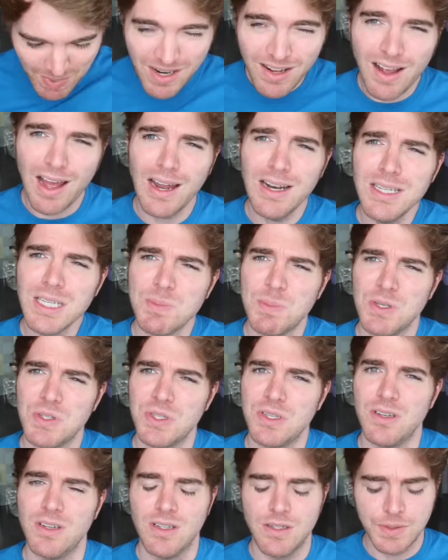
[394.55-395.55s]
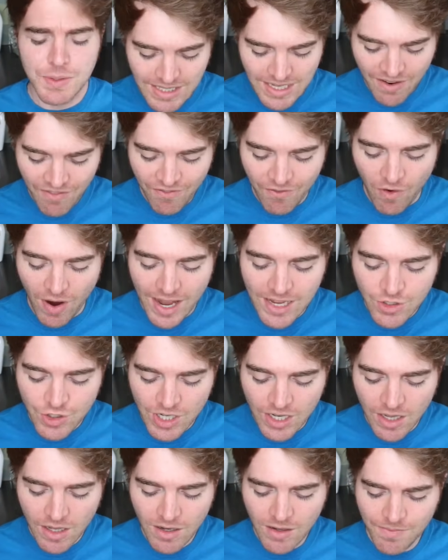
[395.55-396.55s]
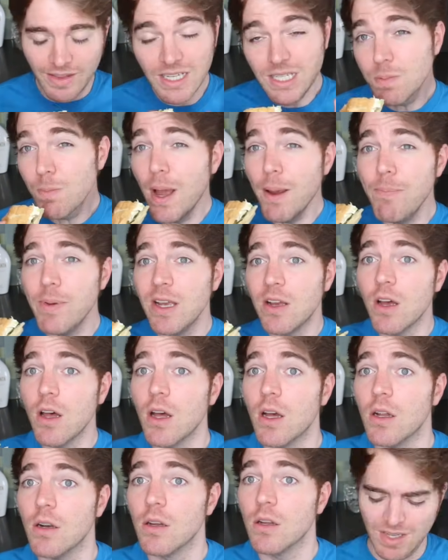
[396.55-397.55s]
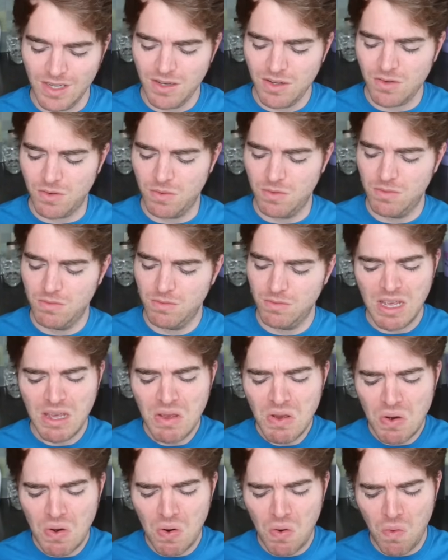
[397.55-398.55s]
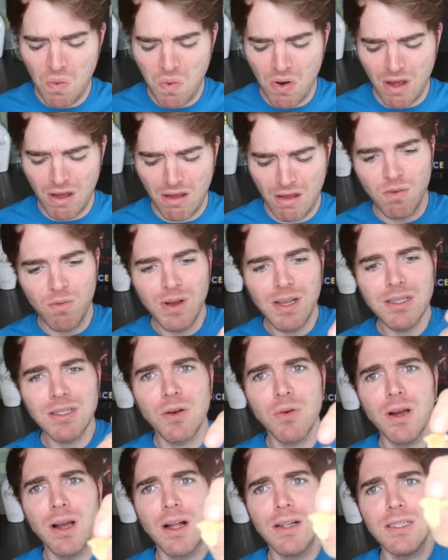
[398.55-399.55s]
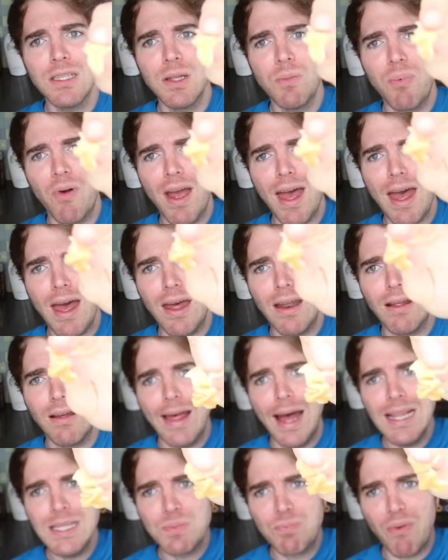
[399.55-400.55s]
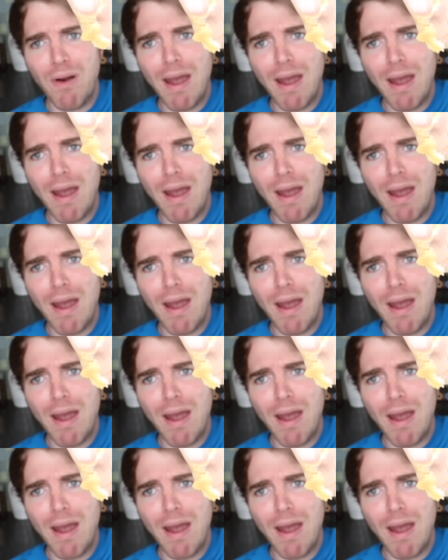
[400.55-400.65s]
I mean, it kind of smells good. Is that fried chicken? This might be good. Ew. Ew, what is going on to the bread? That's